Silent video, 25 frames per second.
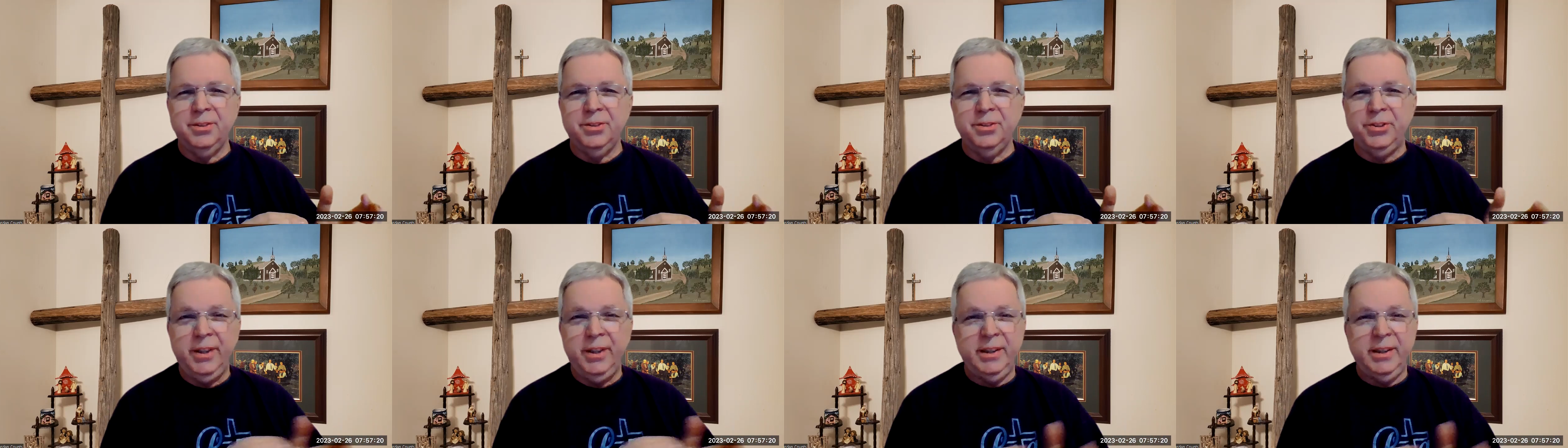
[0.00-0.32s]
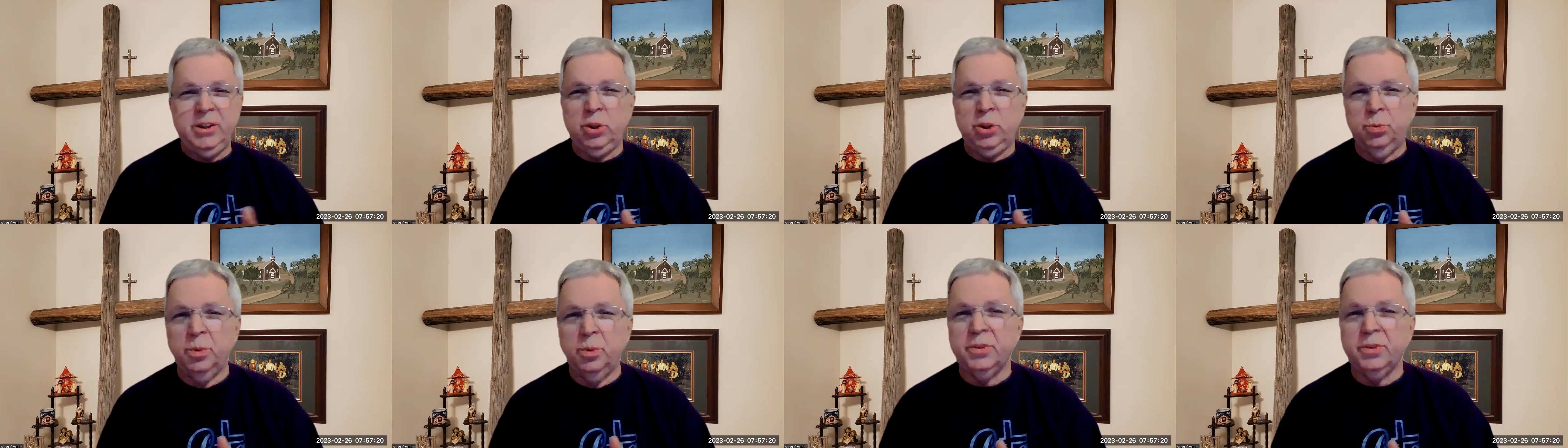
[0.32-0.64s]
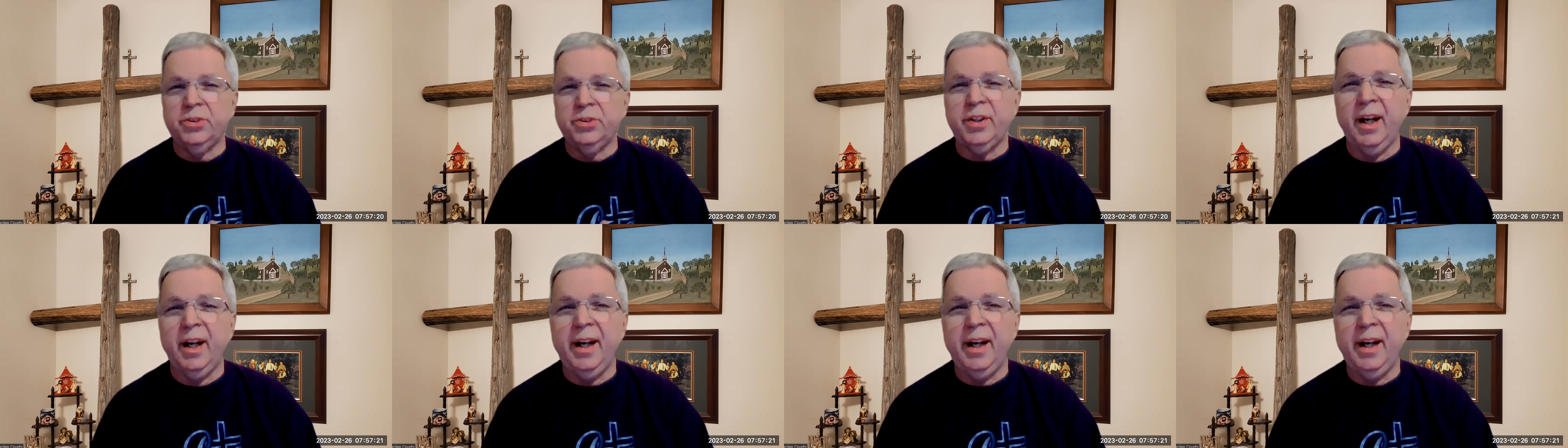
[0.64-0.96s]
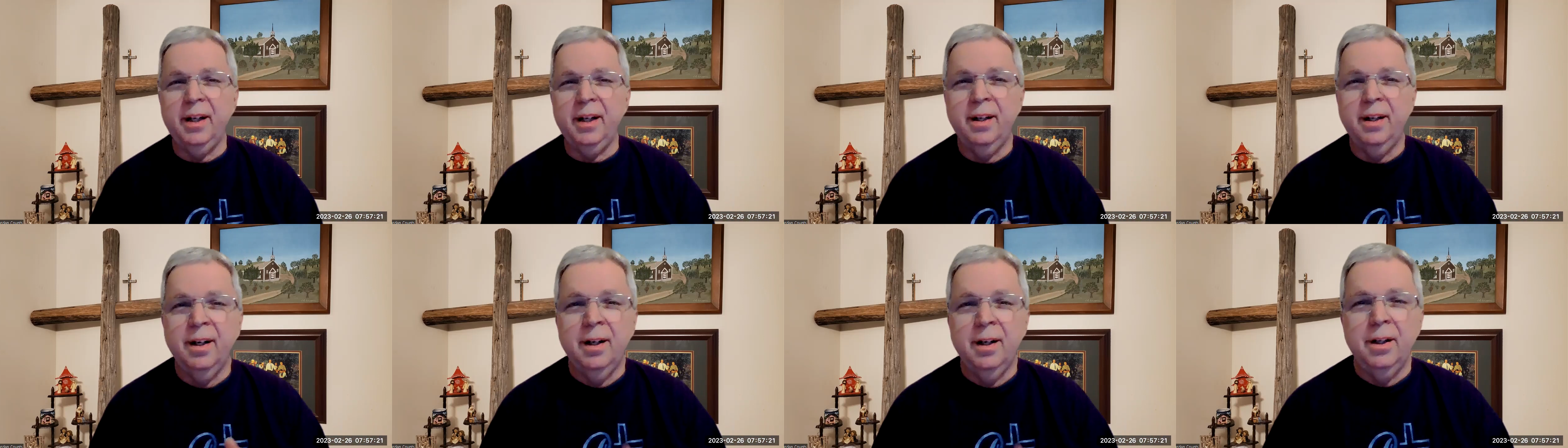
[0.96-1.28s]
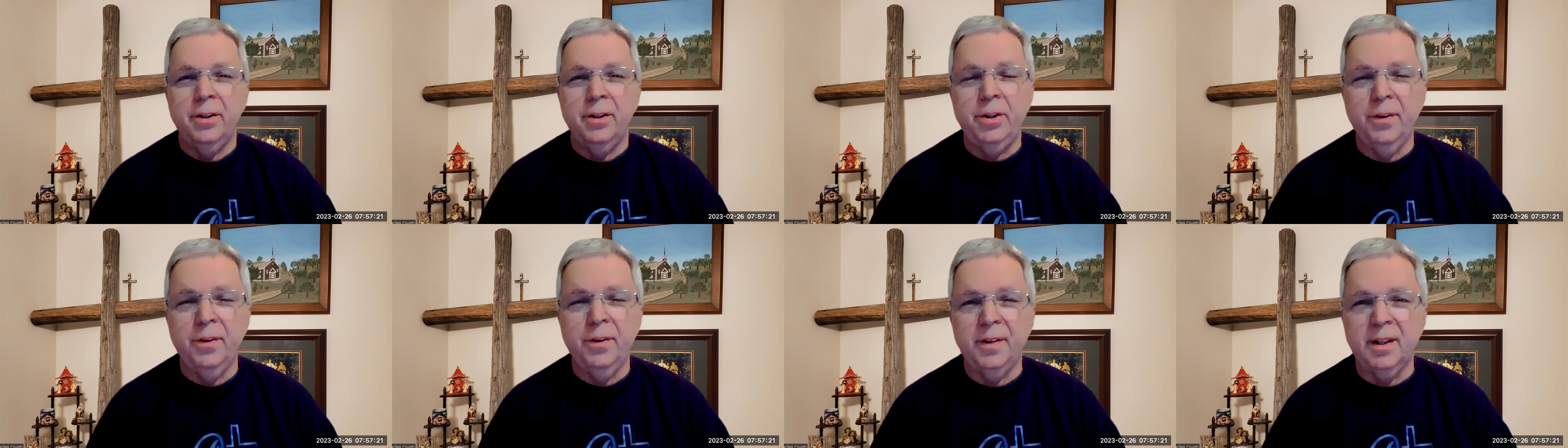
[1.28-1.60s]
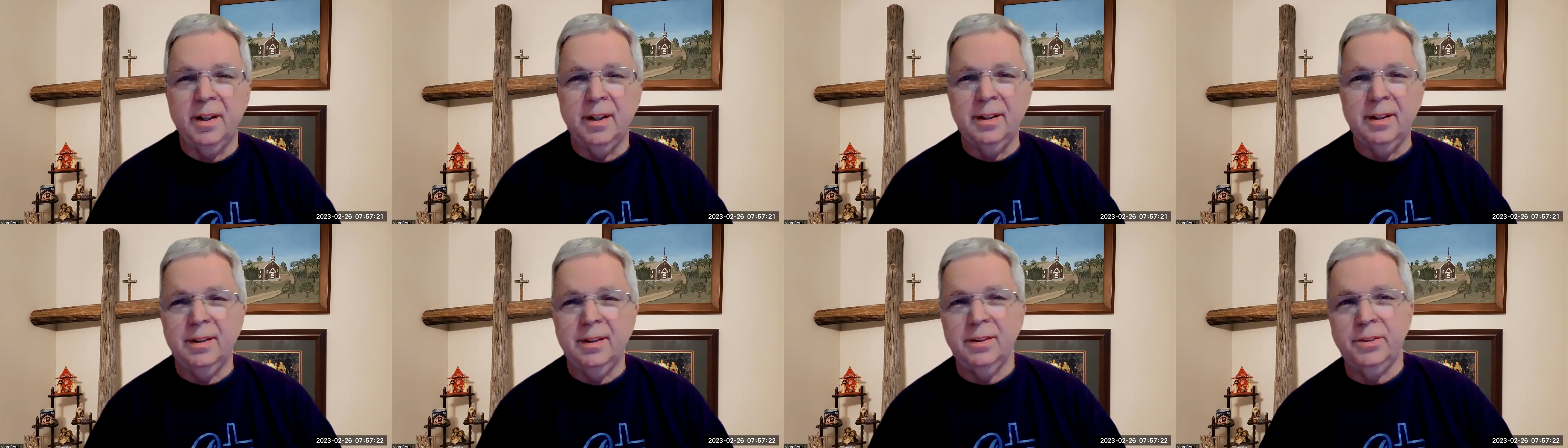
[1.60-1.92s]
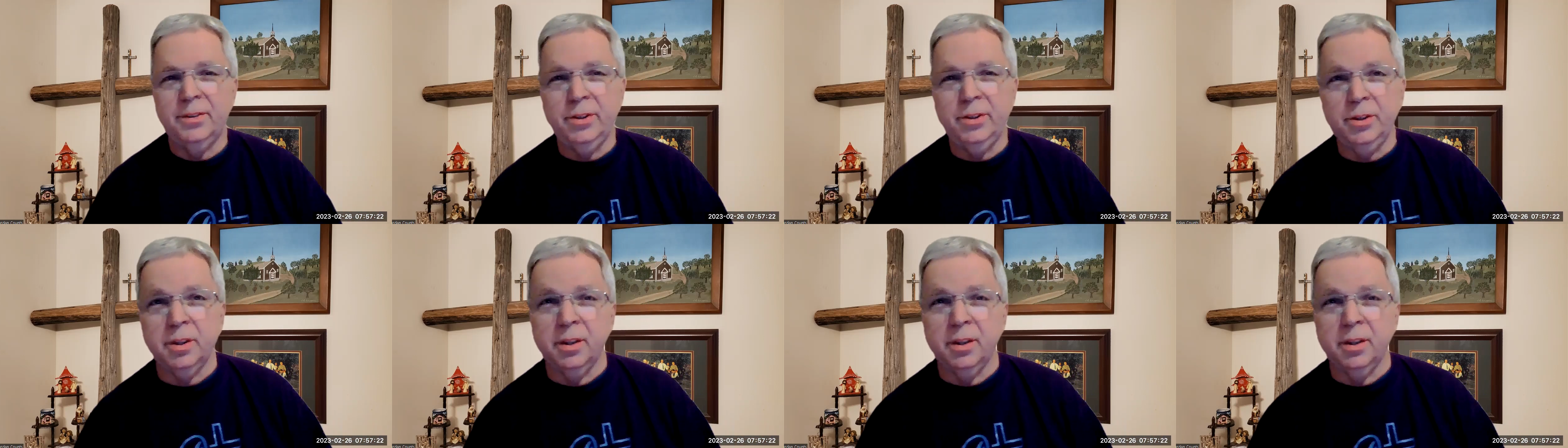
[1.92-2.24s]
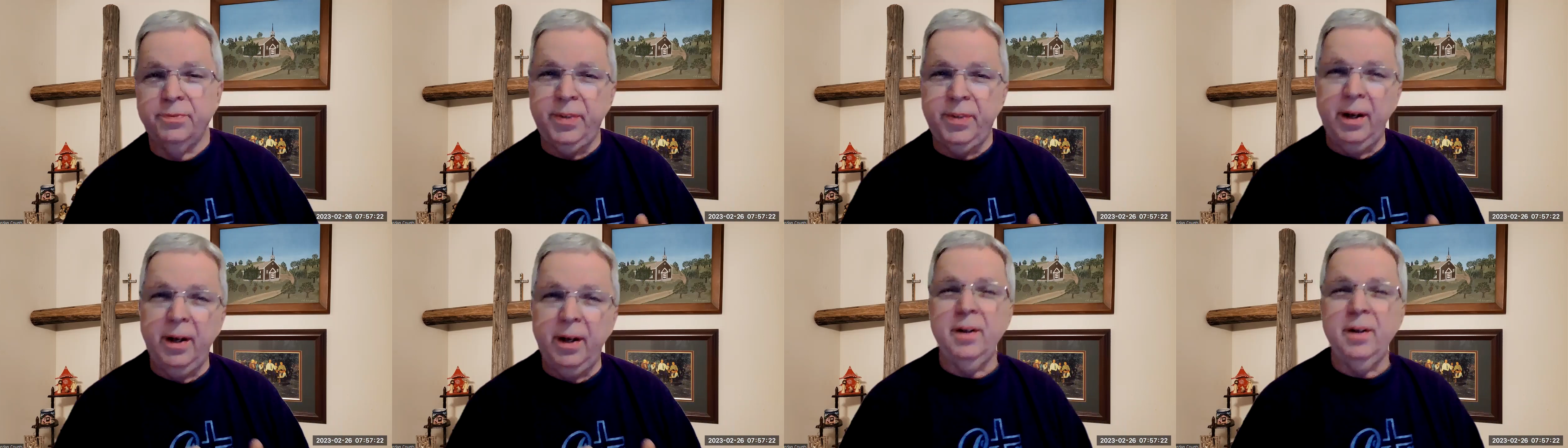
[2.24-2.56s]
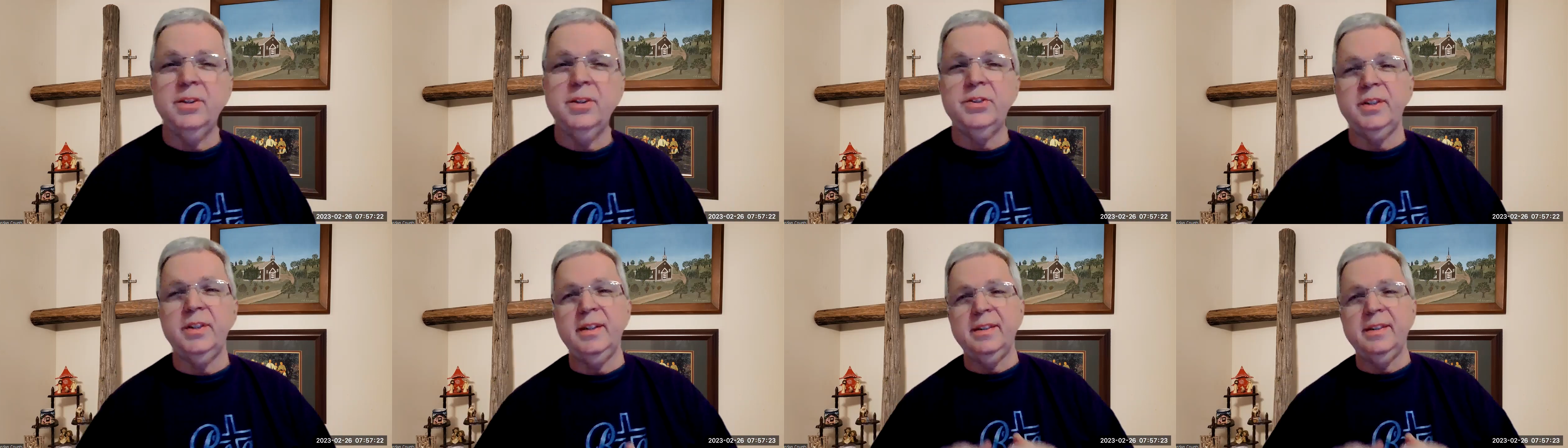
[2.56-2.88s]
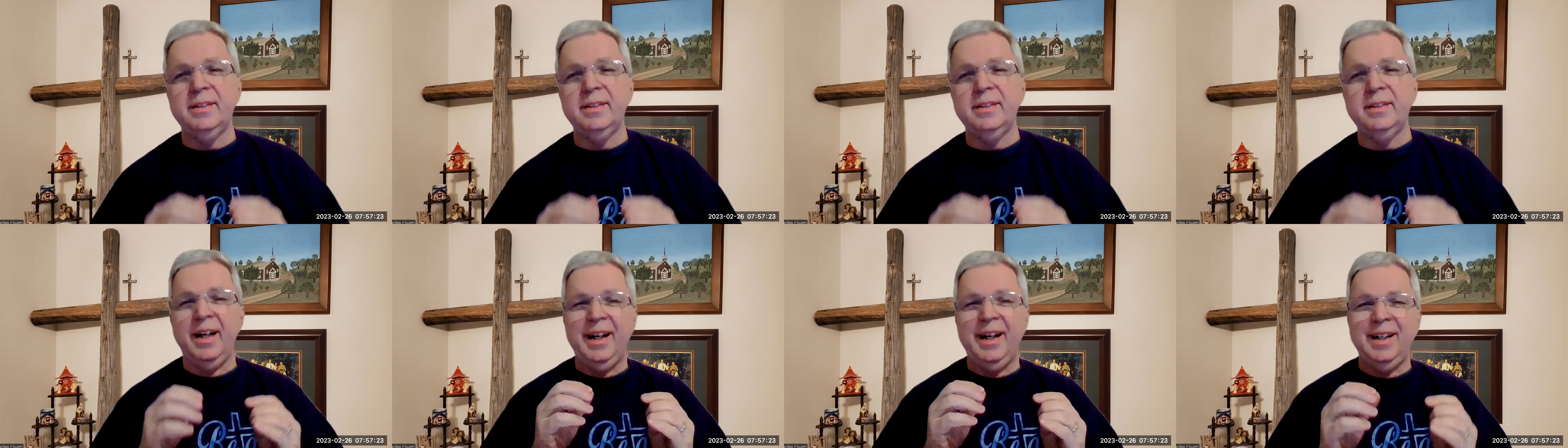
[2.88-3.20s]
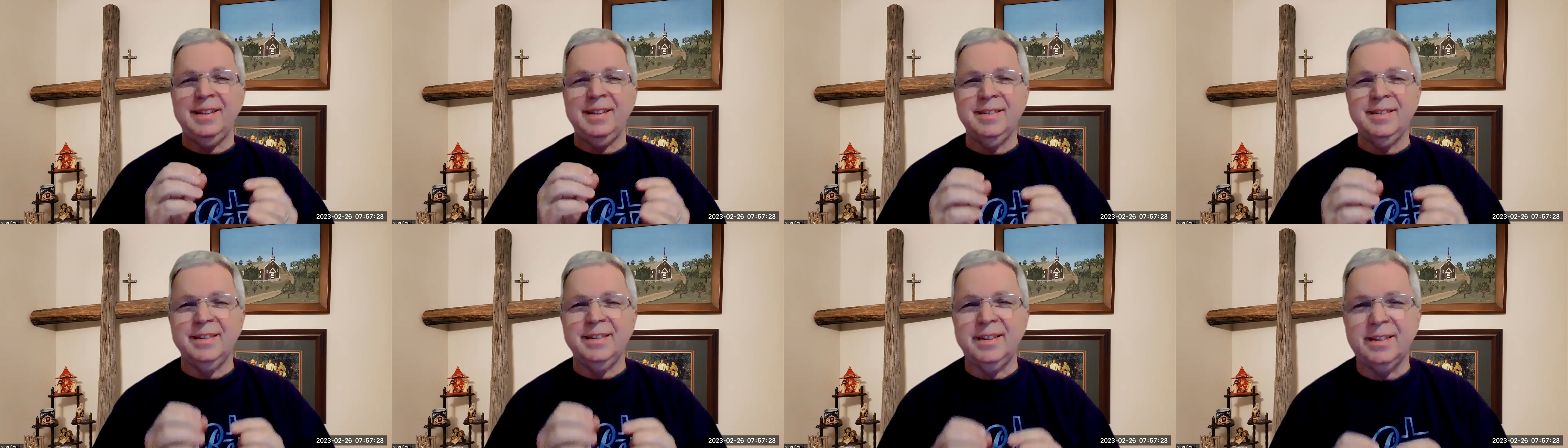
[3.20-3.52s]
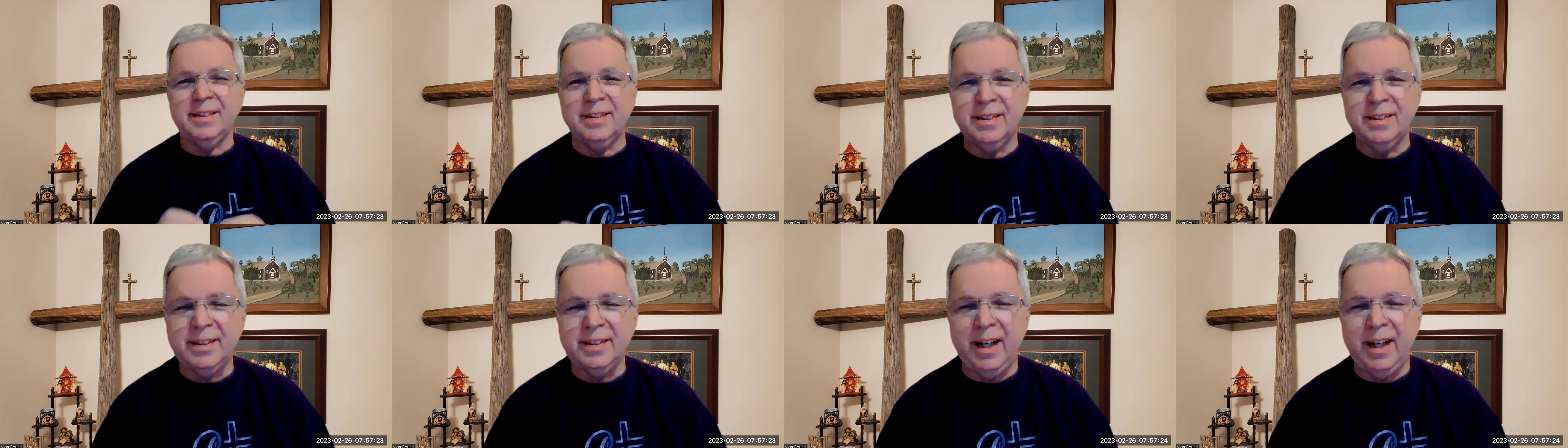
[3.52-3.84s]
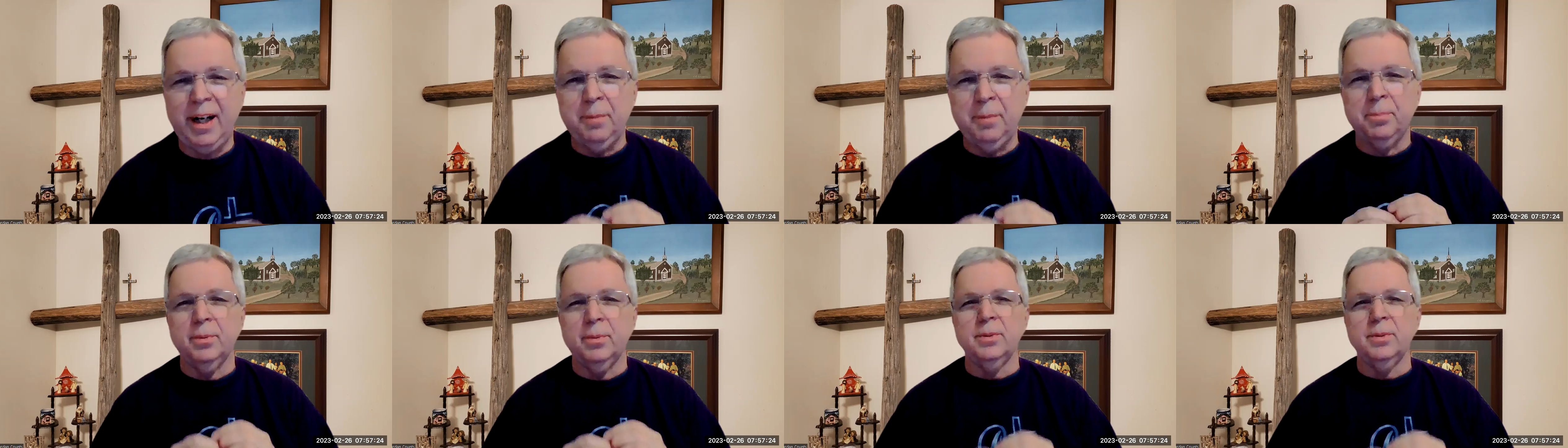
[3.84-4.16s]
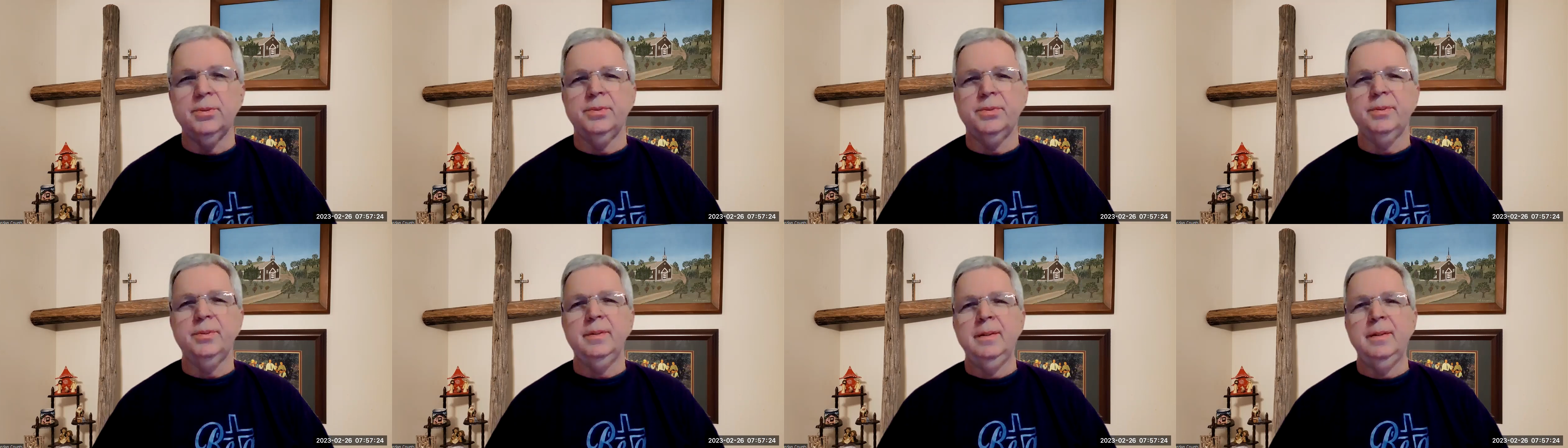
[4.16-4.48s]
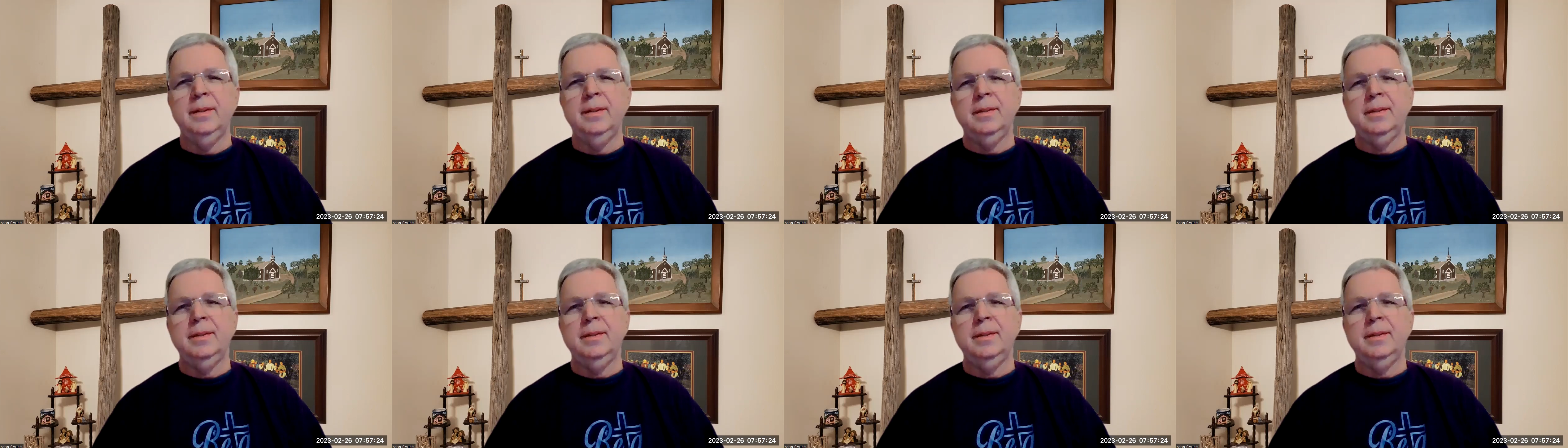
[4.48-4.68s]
Jesus was saying to the to the Pharisees and the disciples,